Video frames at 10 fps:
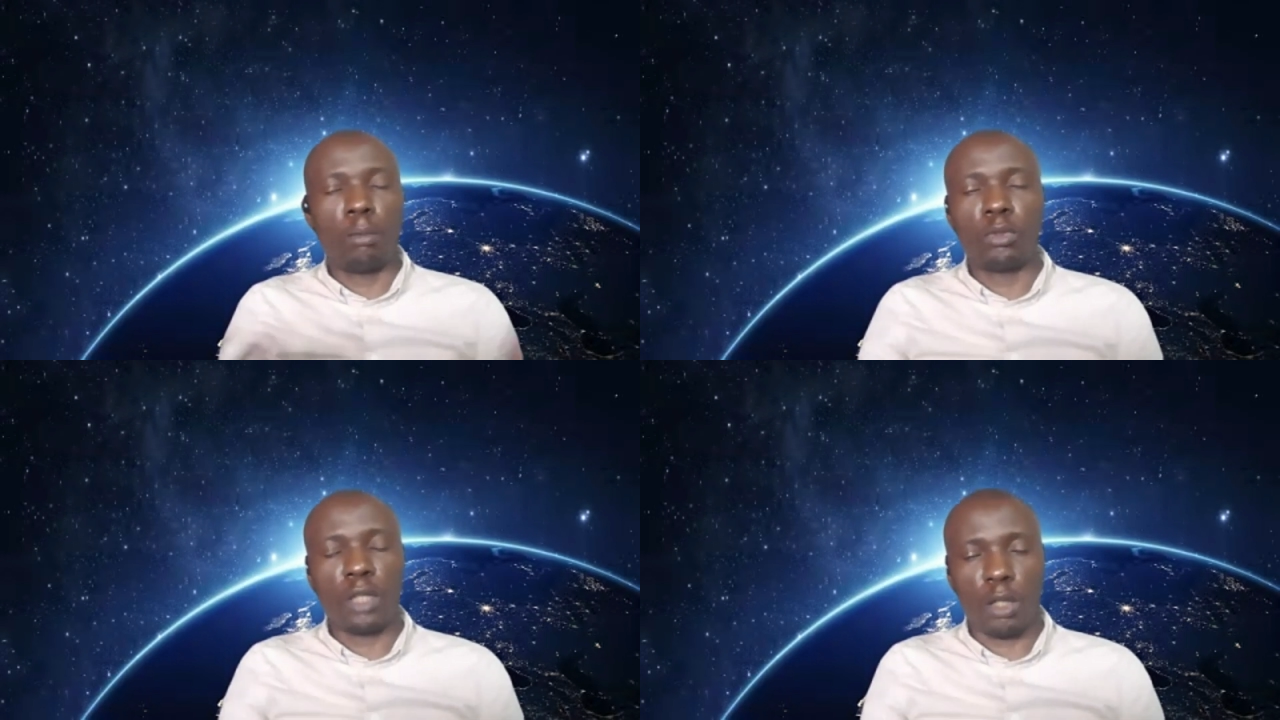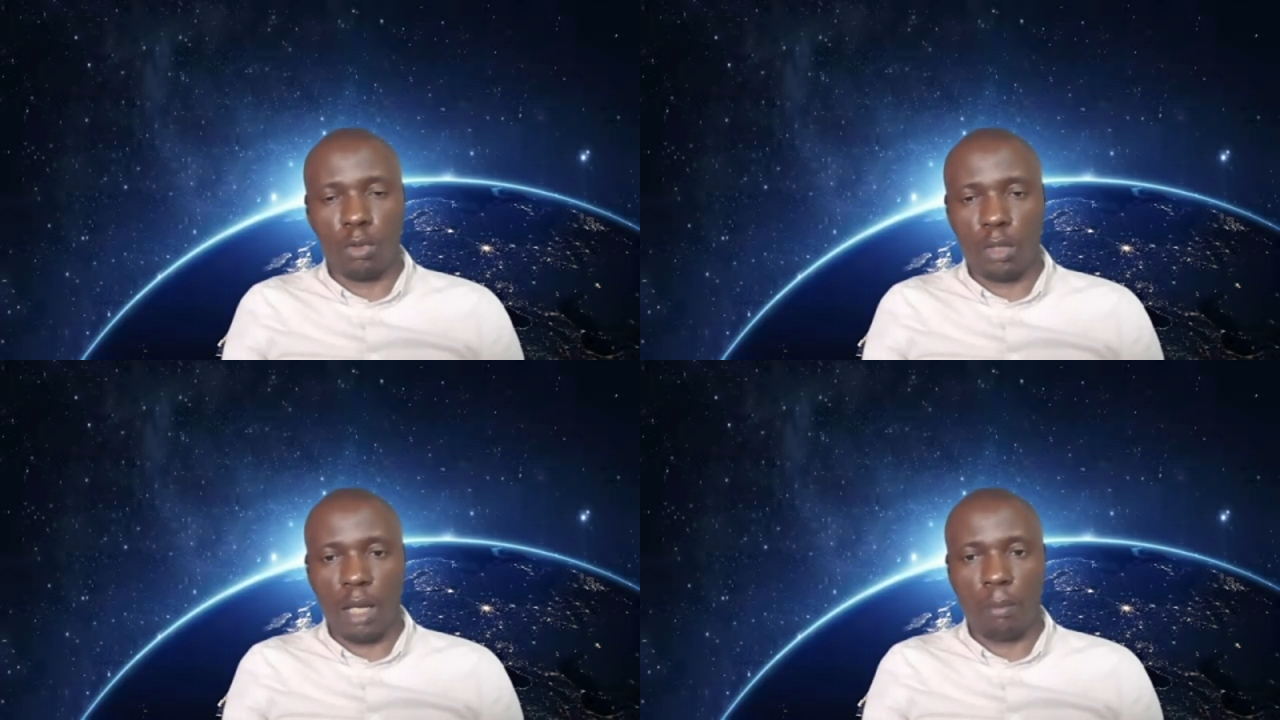
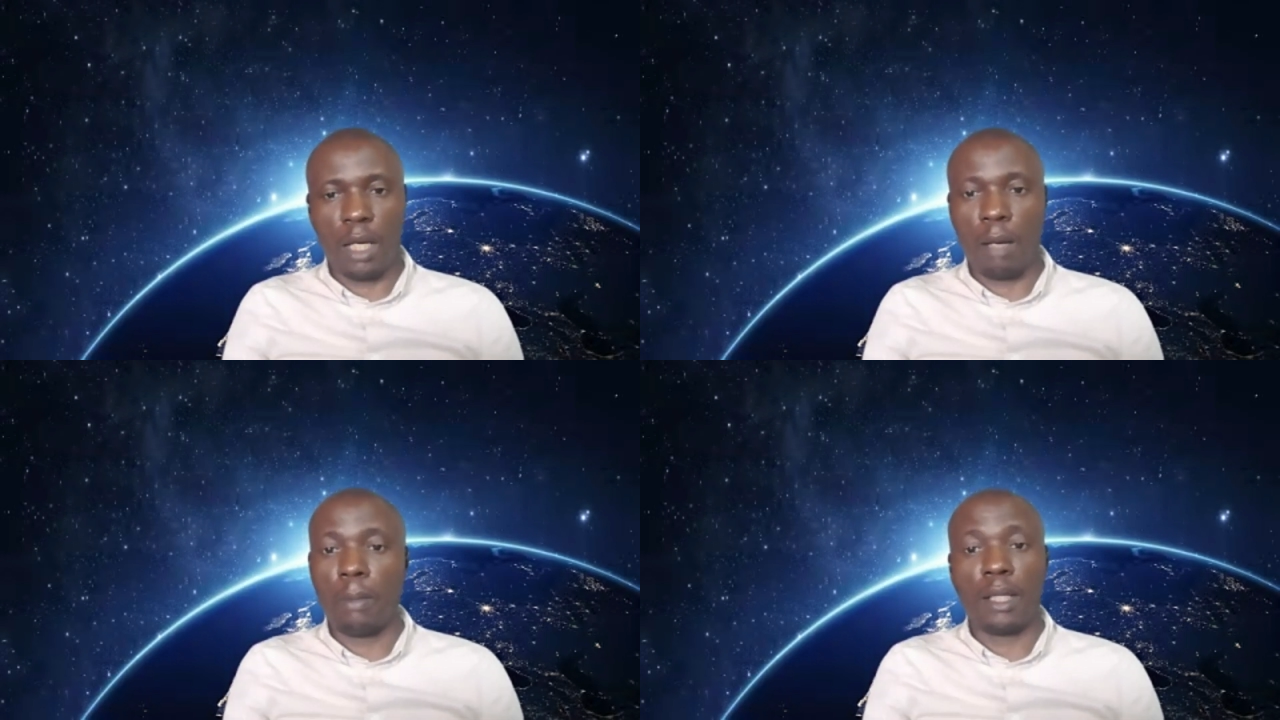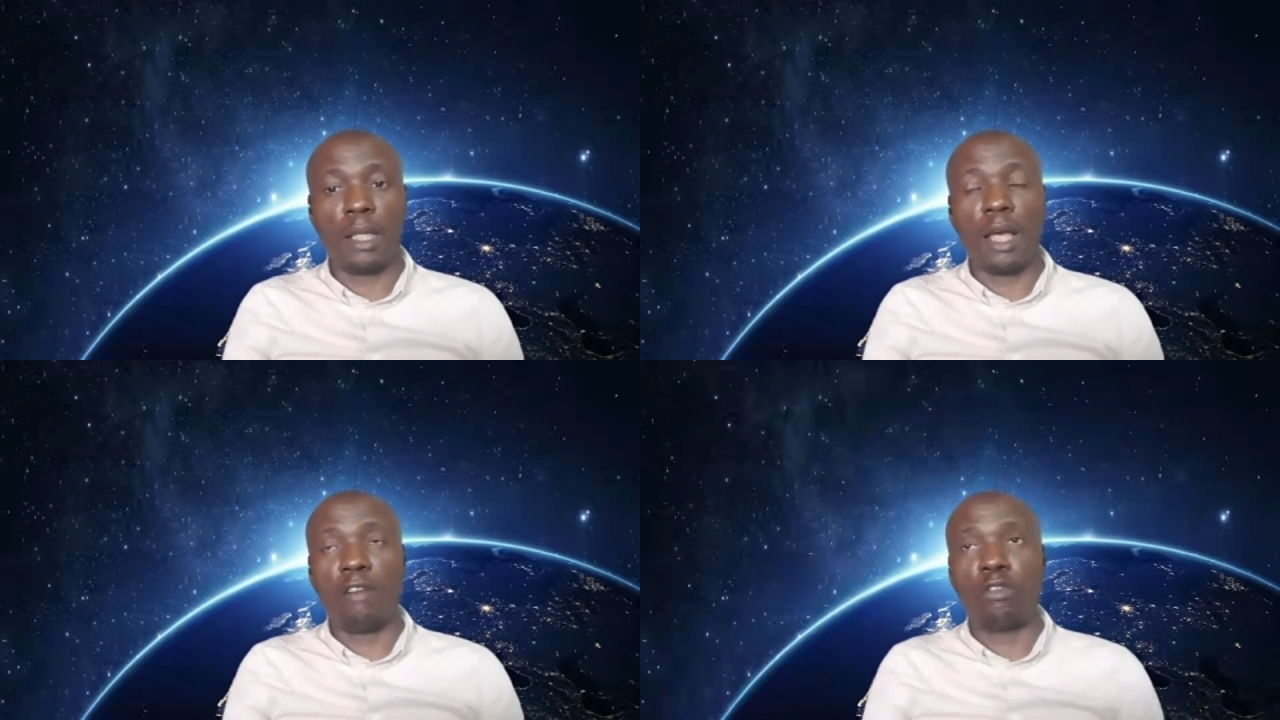obstacle coming up and
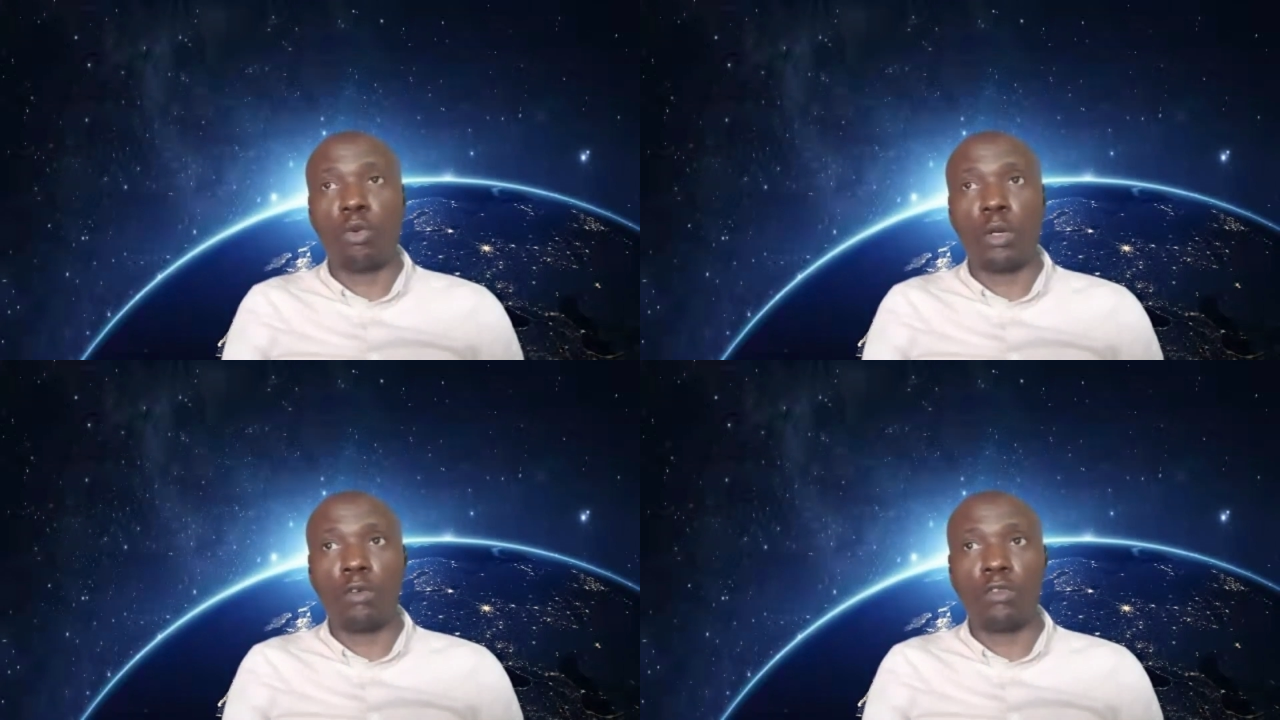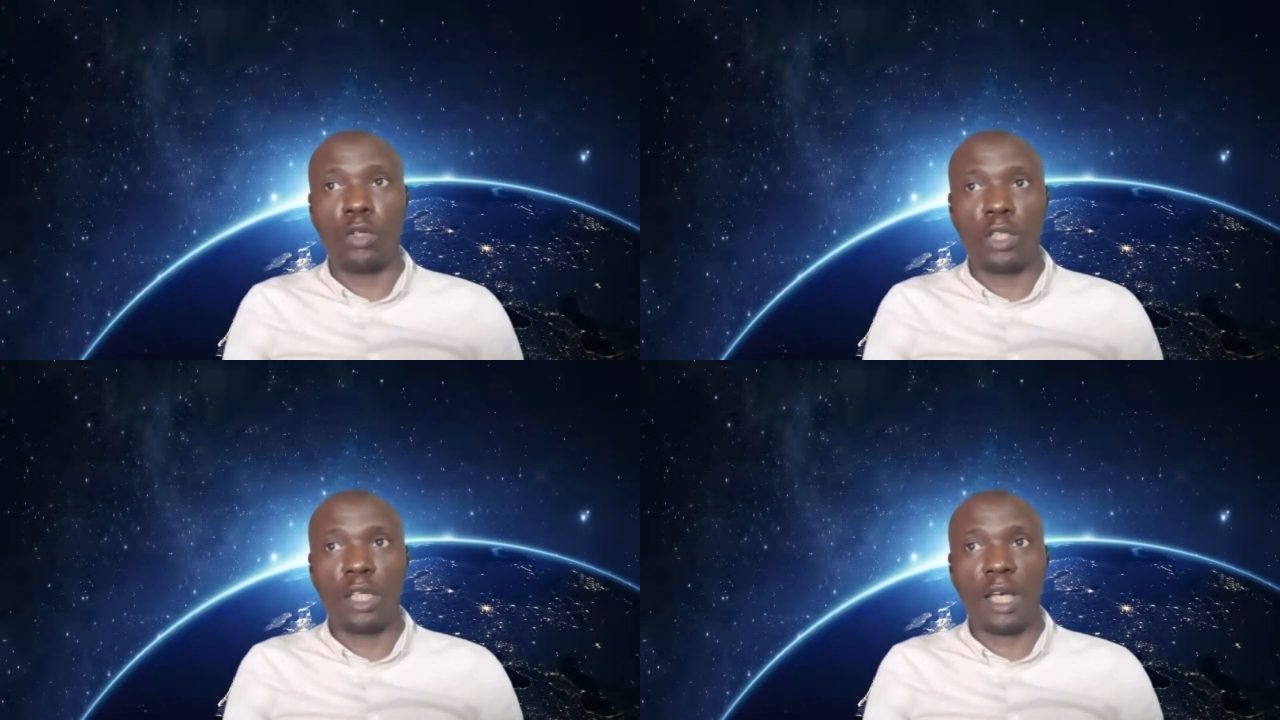they have no way of
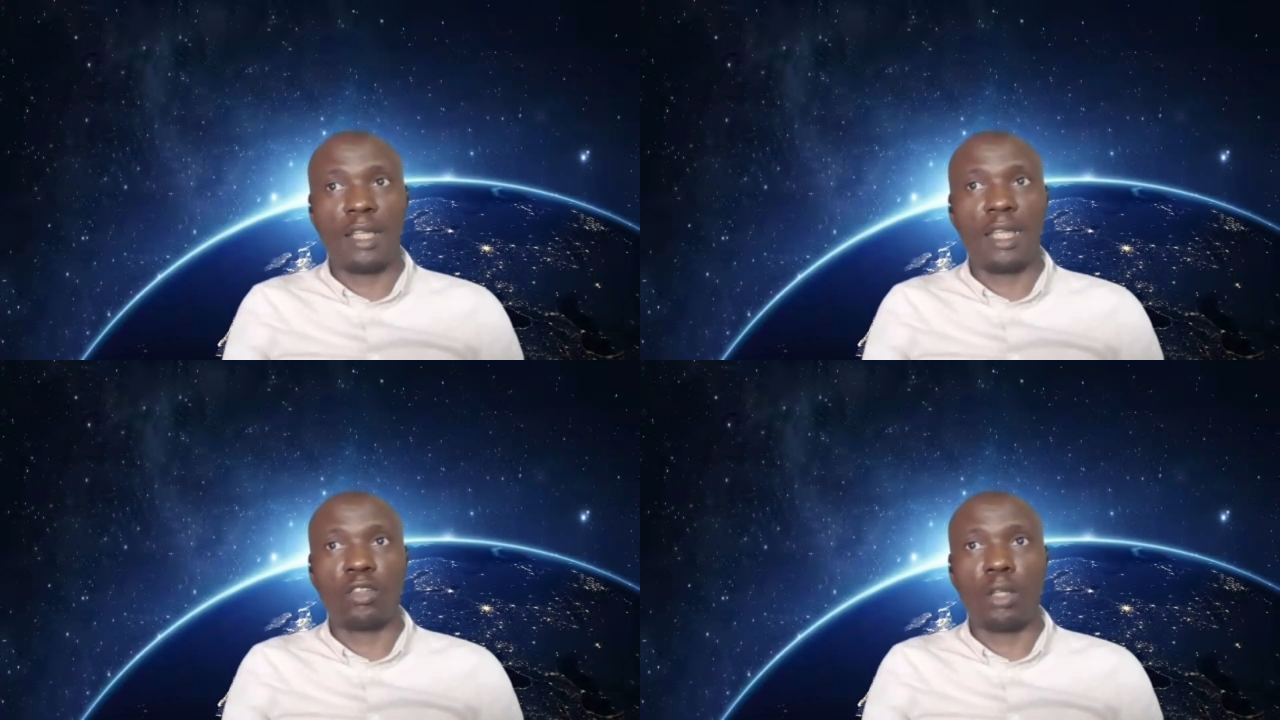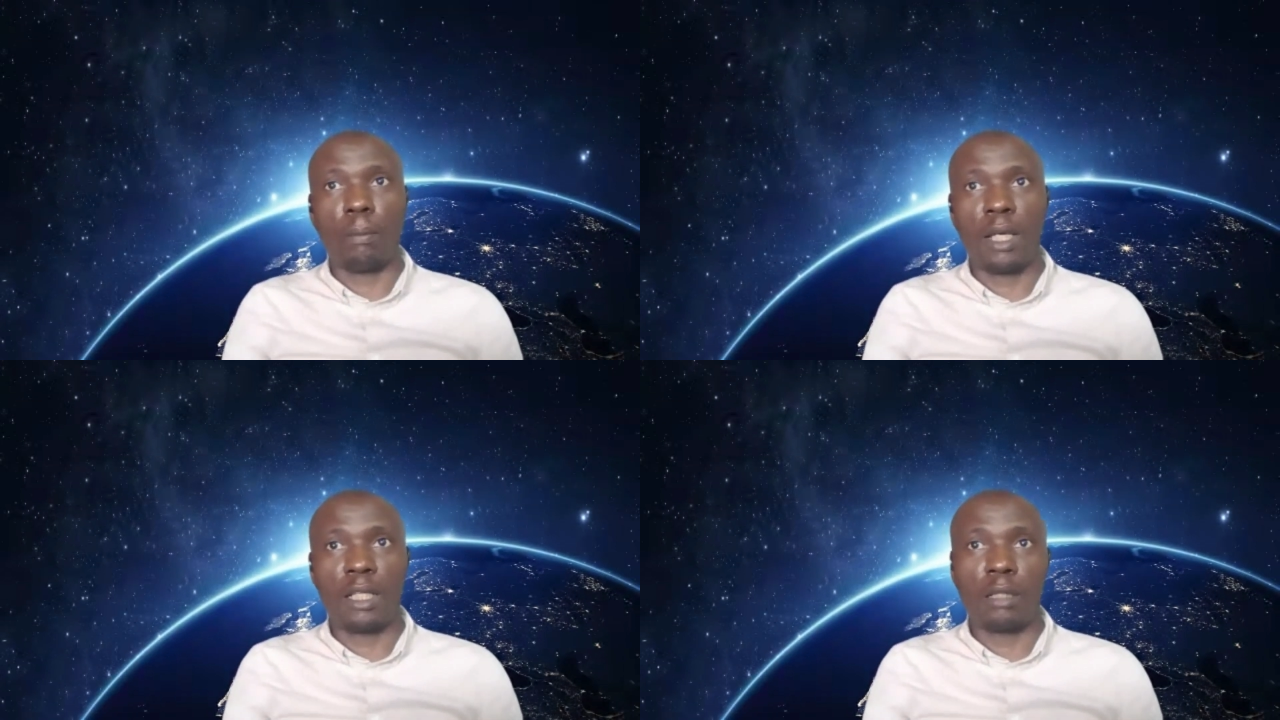dodging, and they are
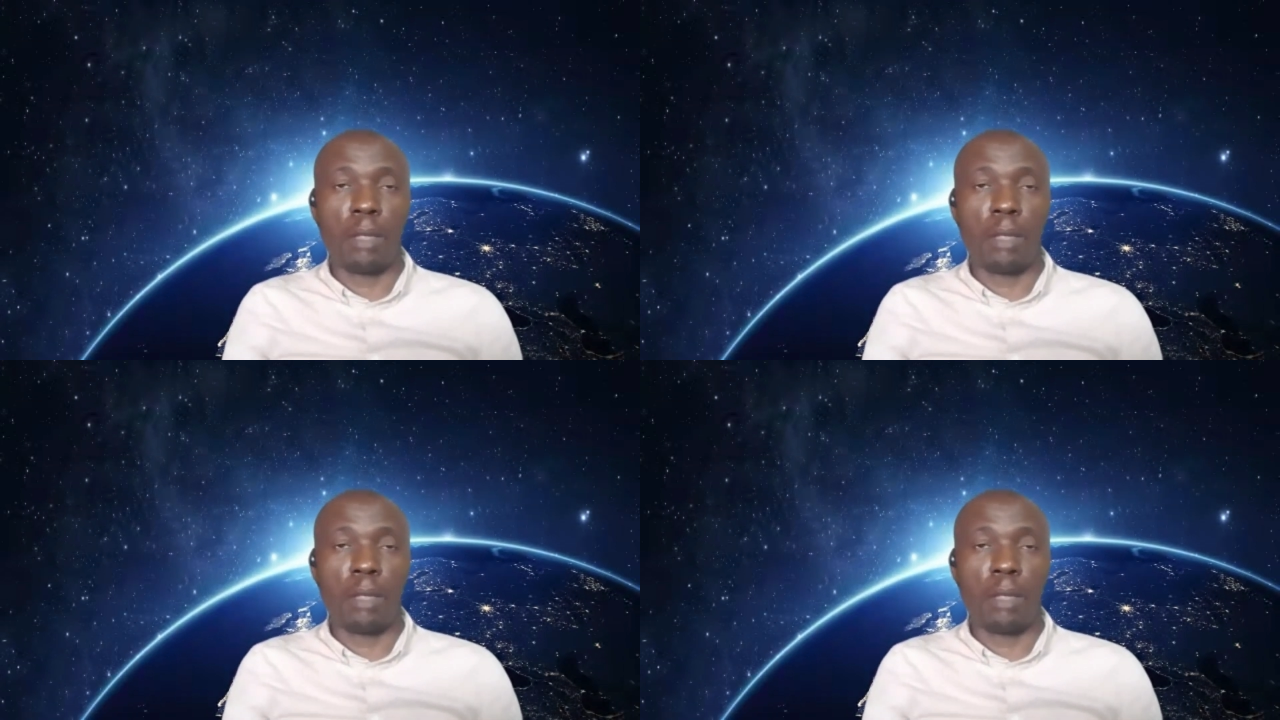surprised.